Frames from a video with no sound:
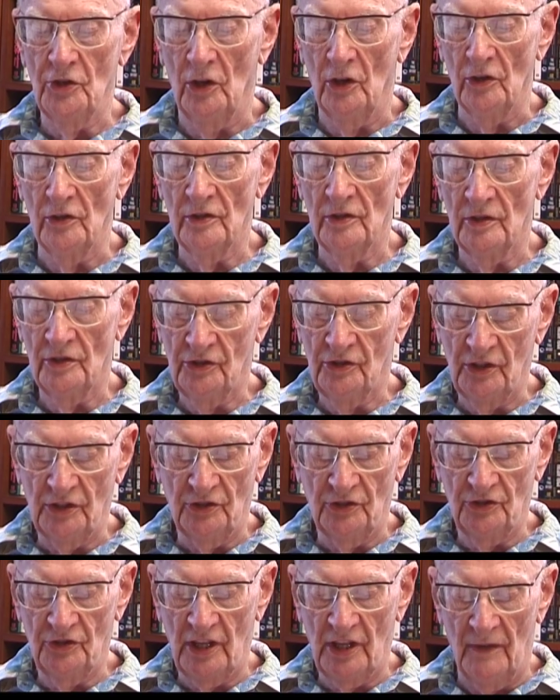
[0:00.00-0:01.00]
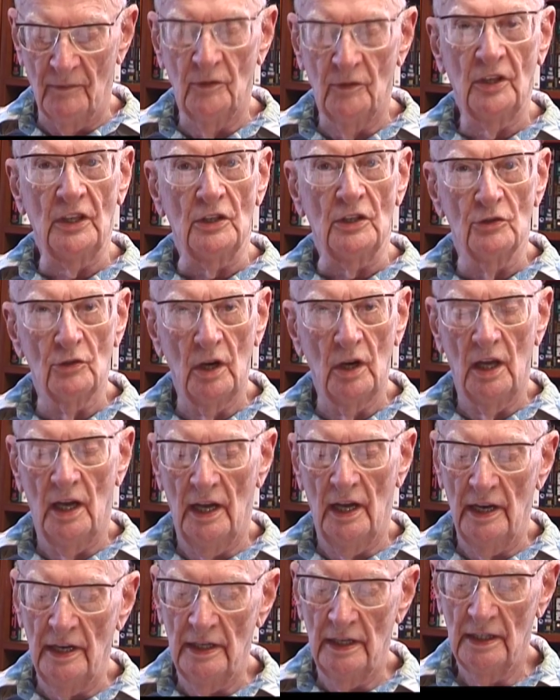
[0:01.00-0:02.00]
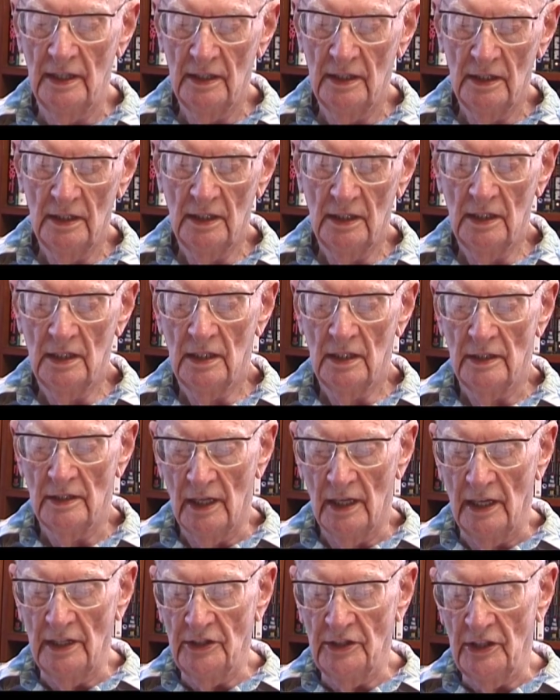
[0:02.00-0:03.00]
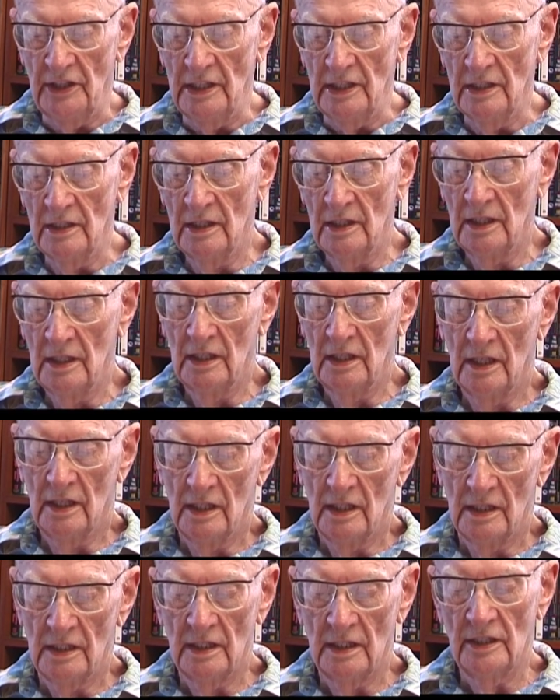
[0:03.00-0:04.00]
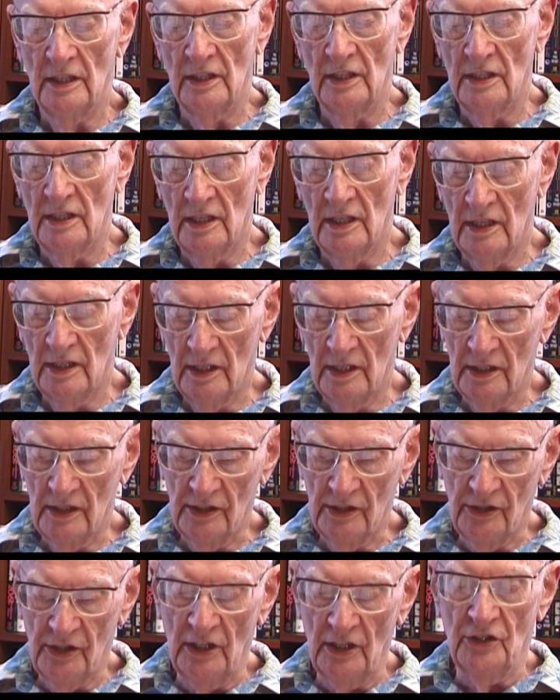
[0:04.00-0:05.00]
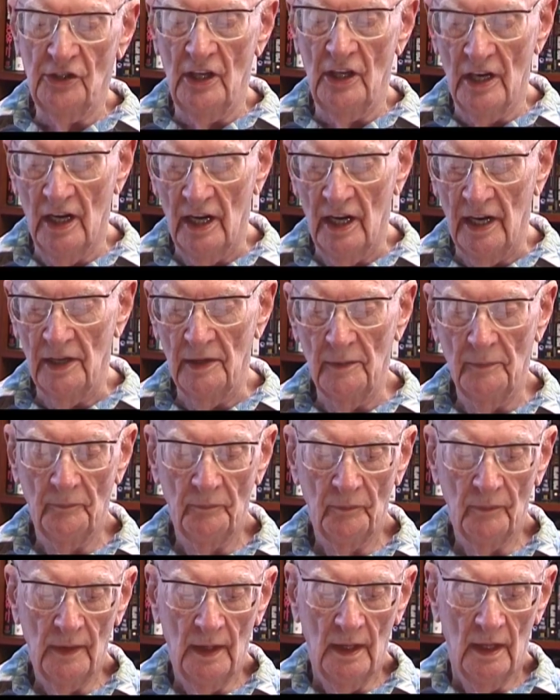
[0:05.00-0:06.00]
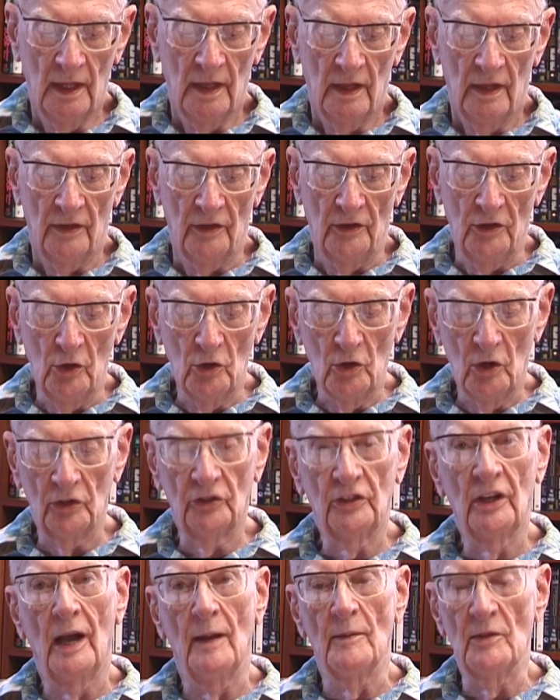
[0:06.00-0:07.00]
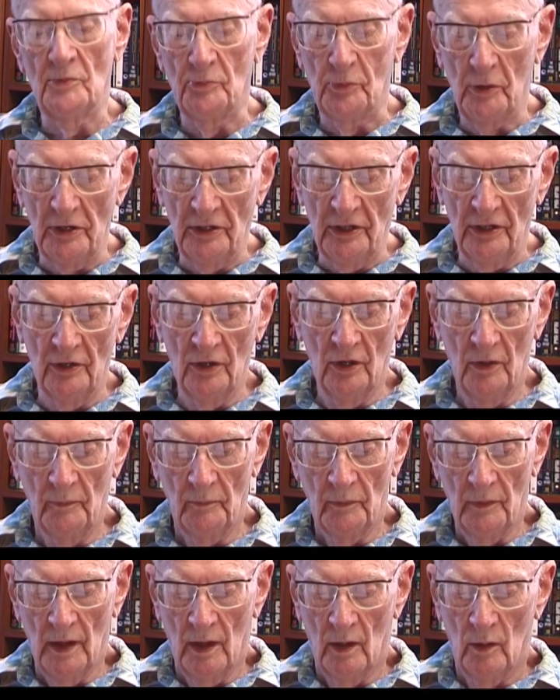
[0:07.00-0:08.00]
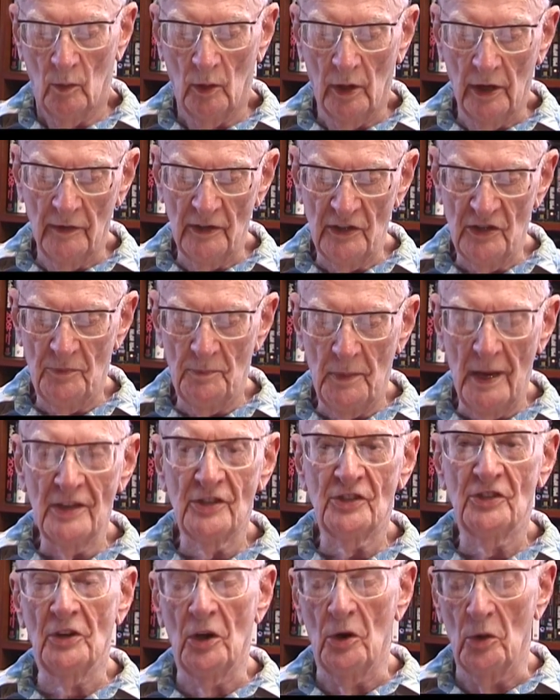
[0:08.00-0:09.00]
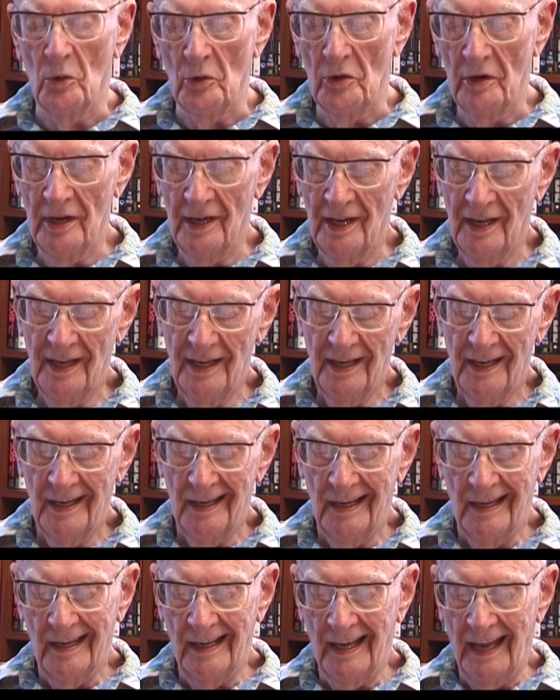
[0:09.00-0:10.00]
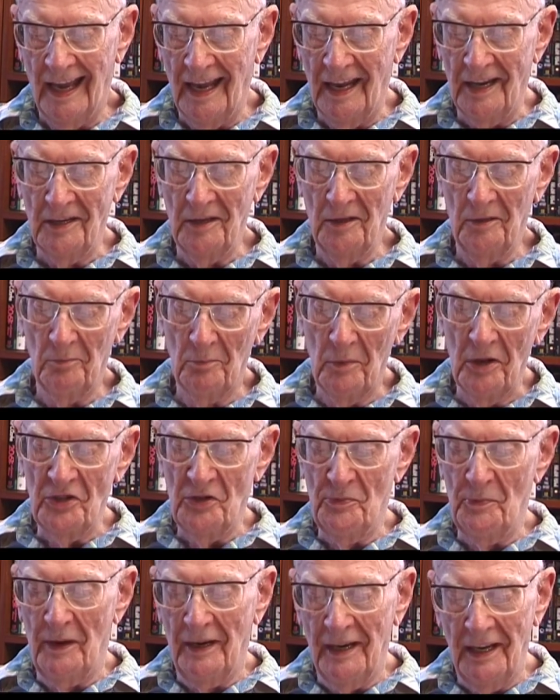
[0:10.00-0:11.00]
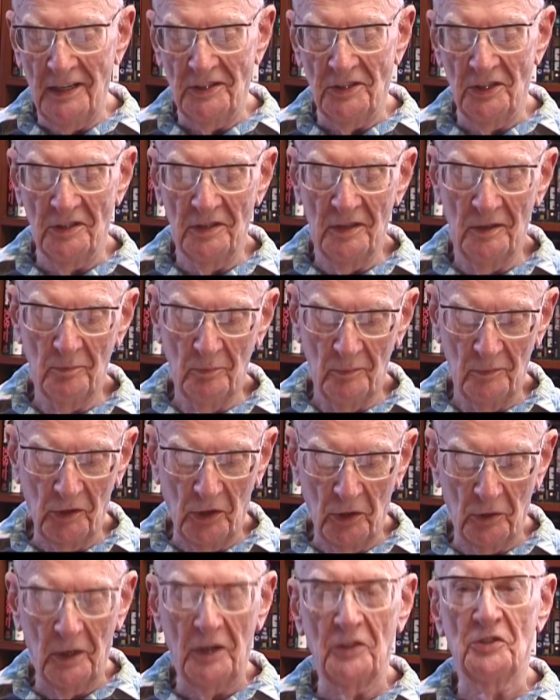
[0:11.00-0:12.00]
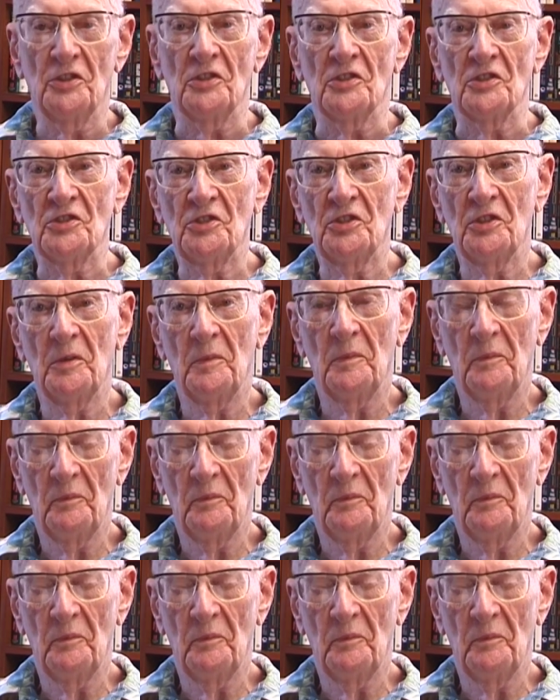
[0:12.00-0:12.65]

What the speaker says: on 17 July 1969, the New York Times printed one of its best known and much belated corrections.